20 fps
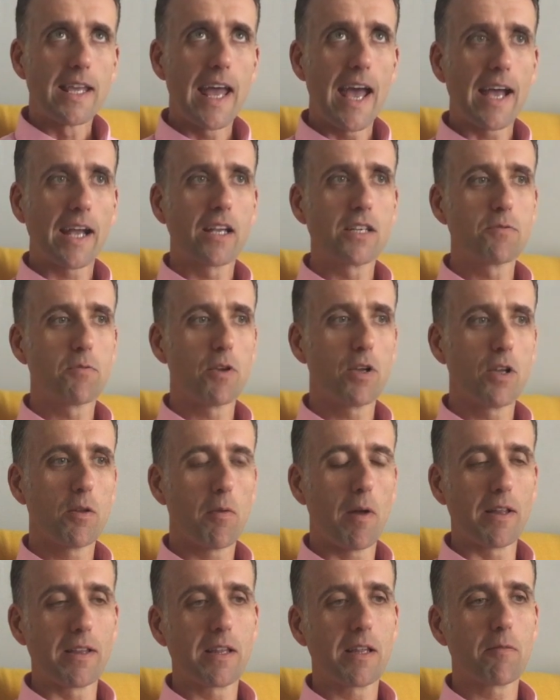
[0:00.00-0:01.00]
Yeah, because we
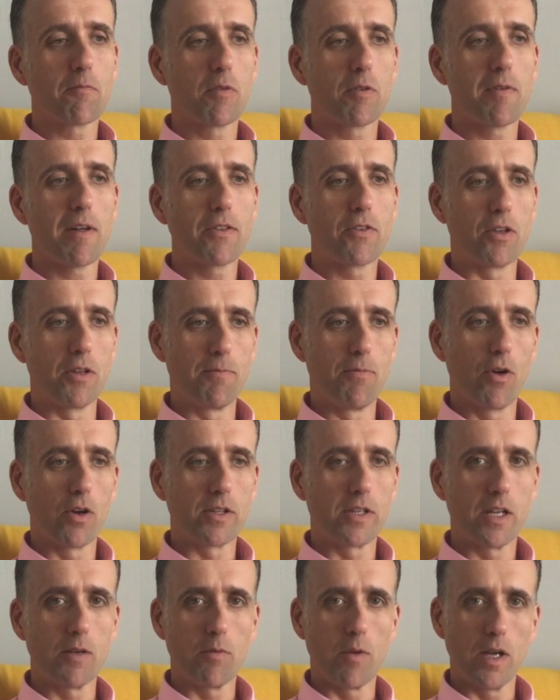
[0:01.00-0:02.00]
read through the
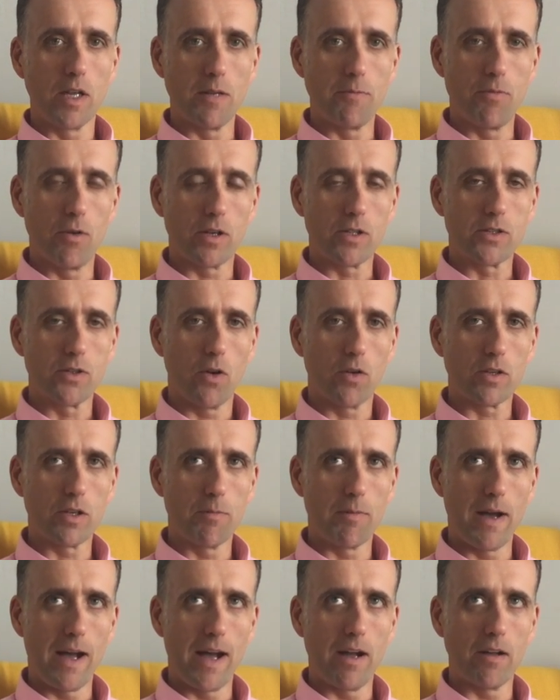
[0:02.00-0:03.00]
book, didn't we? And the book talked
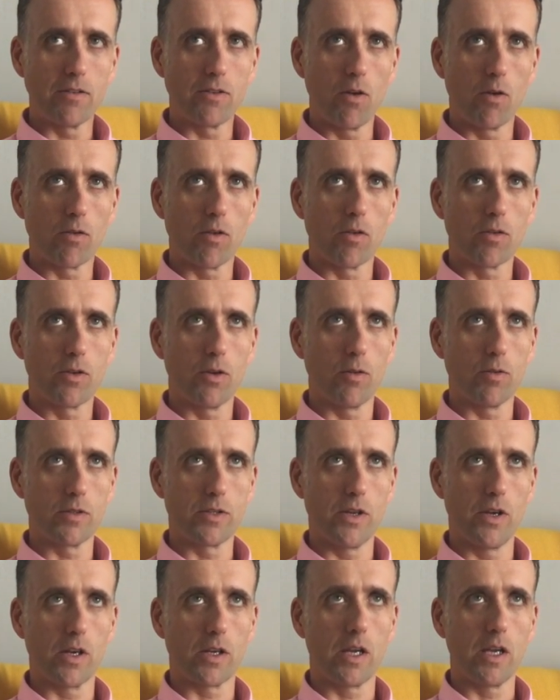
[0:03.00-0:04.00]
about don't go cold
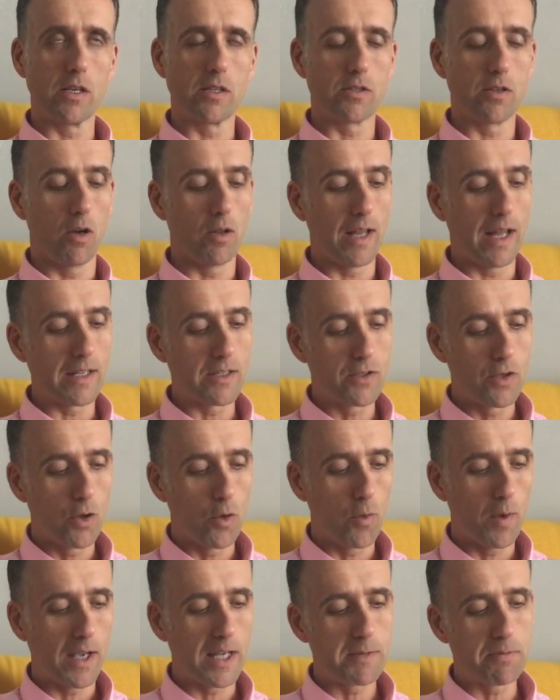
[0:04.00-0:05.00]
turkey. So like 2
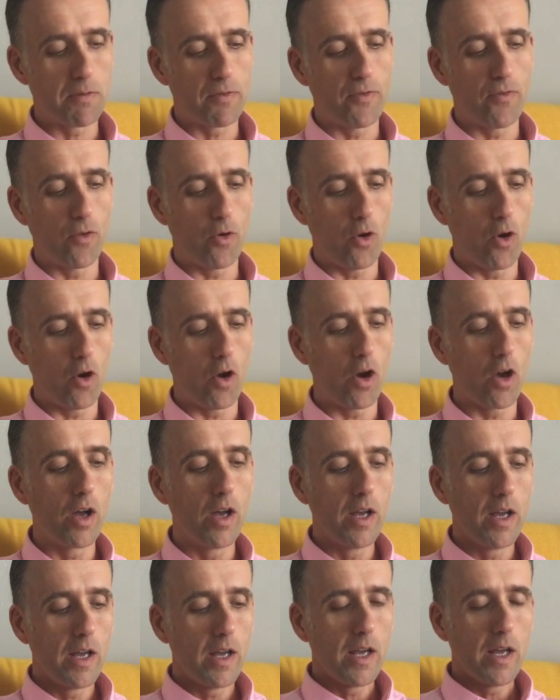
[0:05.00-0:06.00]
weeks before
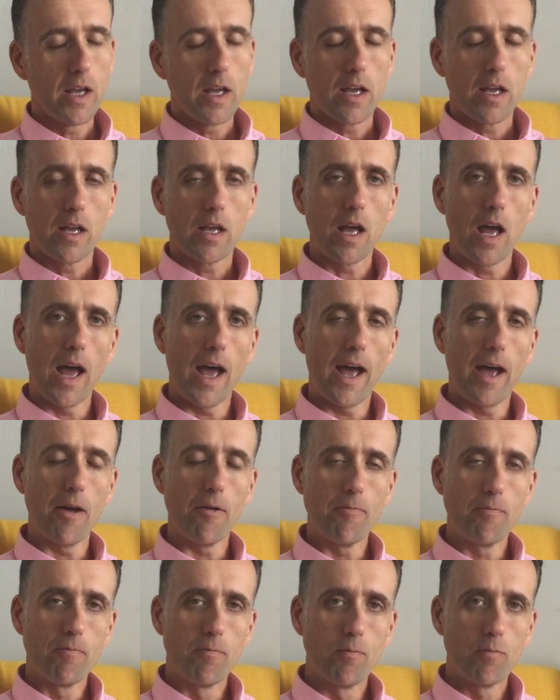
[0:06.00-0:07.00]

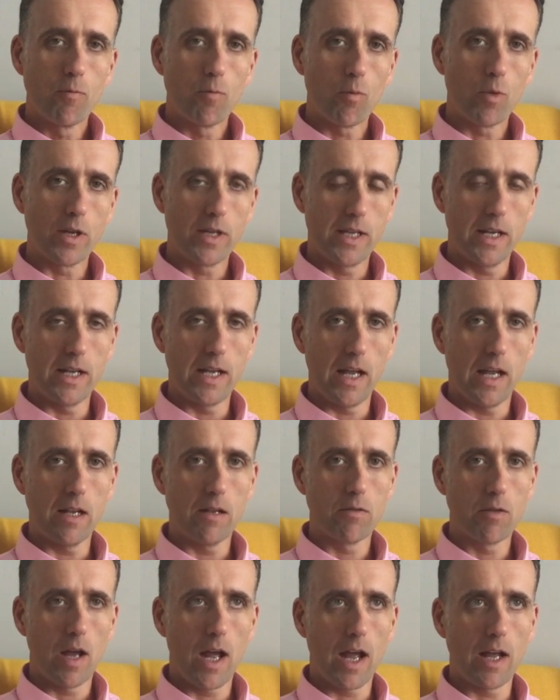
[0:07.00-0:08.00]
we did it,
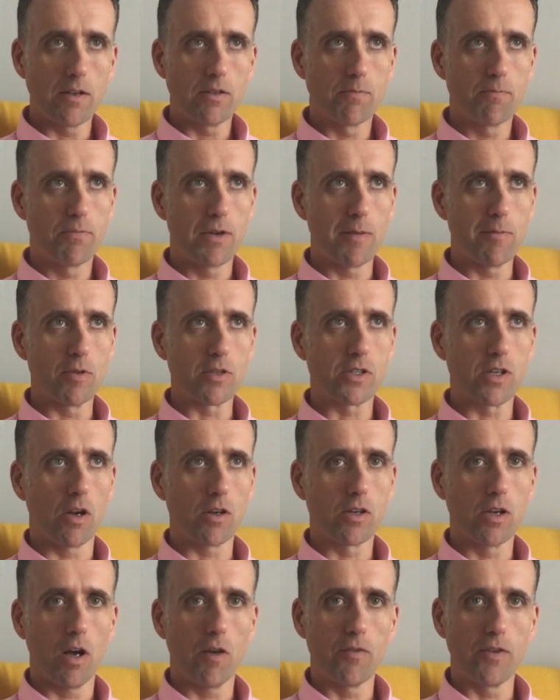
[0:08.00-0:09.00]
I pretty much
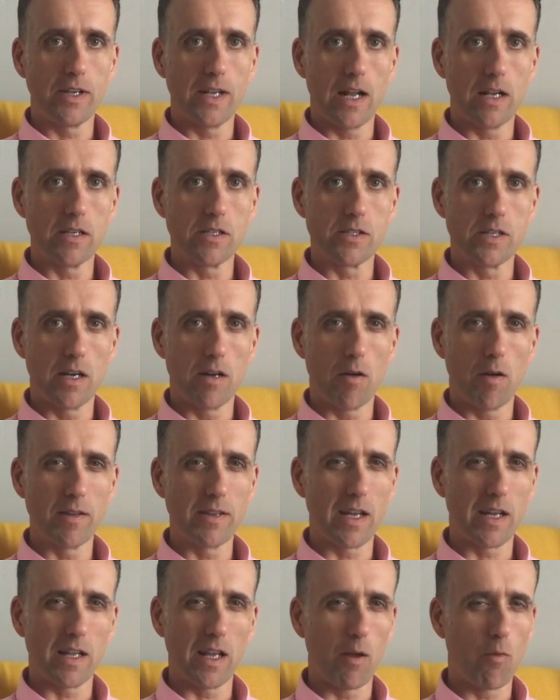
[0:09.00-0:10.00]
got coffee down to zero. I
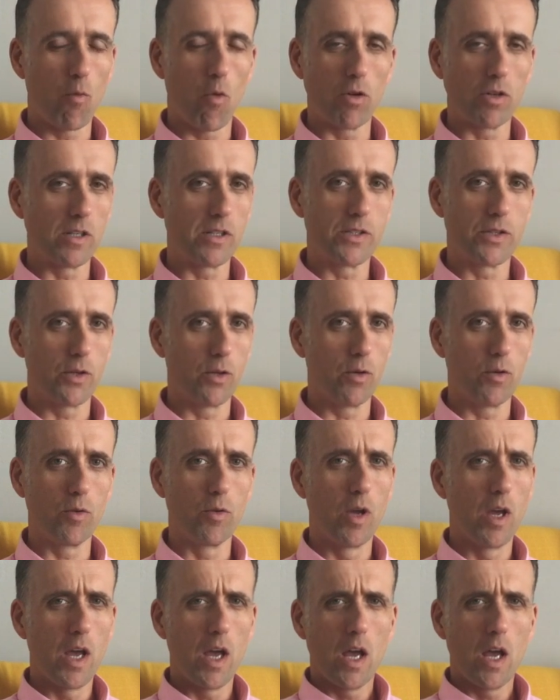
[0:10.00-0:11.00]
think I had like 1 or 2
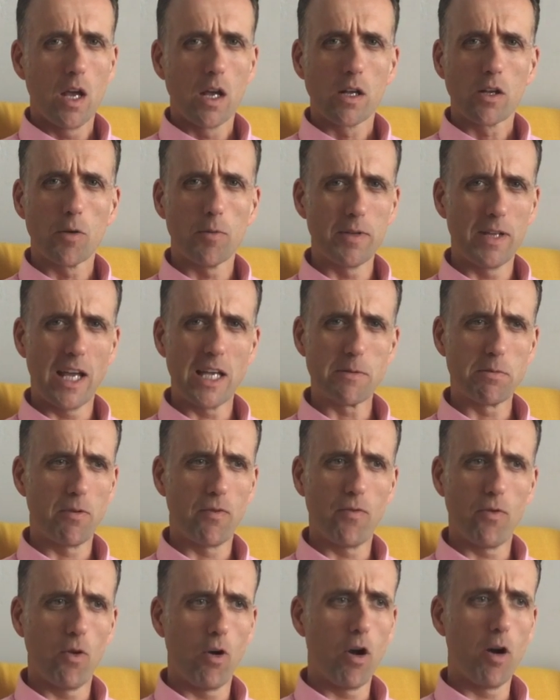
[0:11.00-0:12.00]
a couple of days
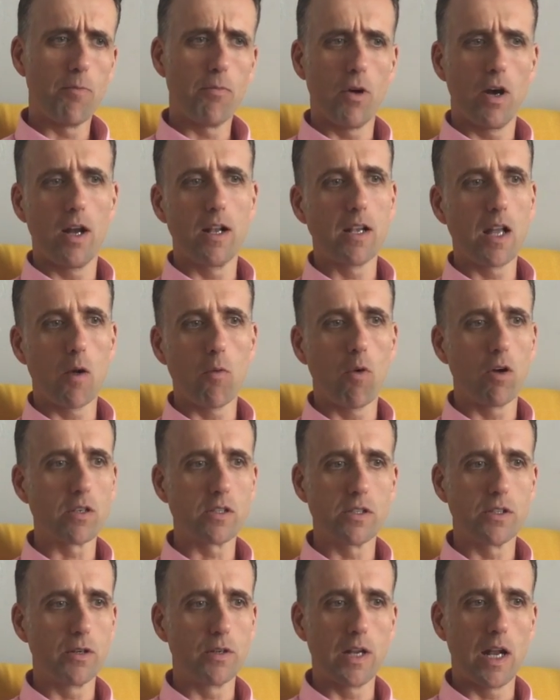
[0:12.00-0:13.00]
before, but I
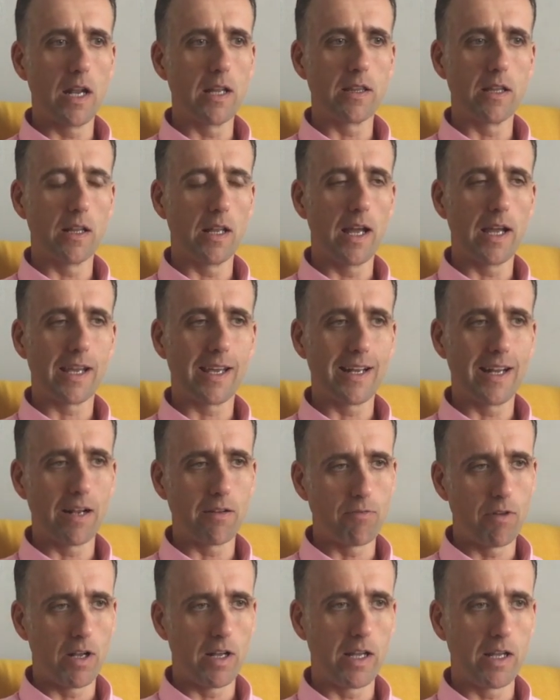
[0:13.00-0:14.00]
wasn't doing anything like it.
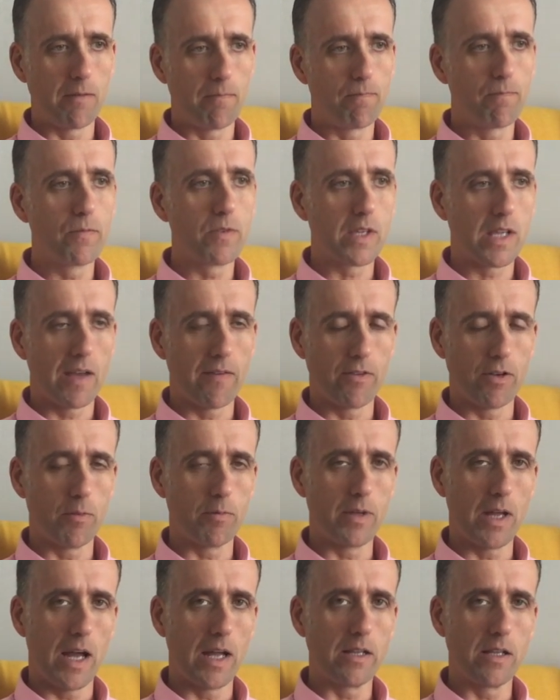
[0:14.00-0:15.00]
I'd really given
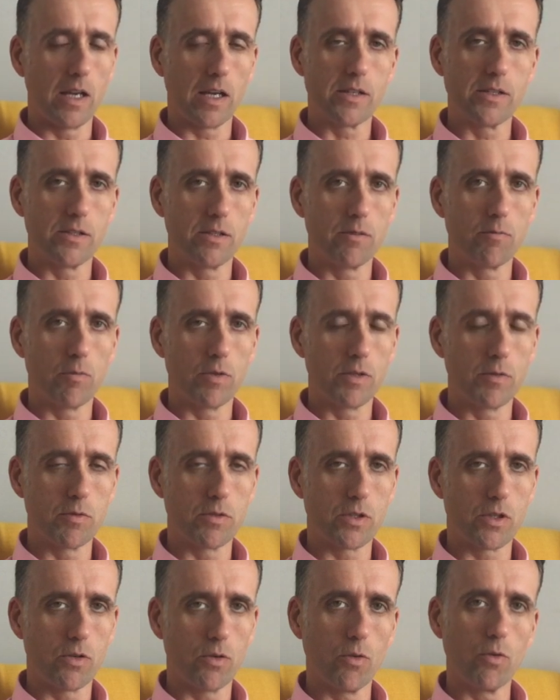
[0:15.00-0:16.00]
up that addiction, which
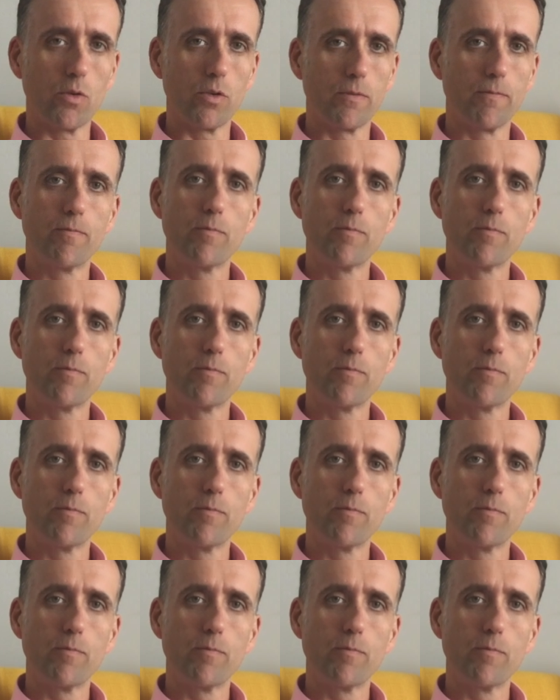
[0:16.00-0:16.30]
was cool.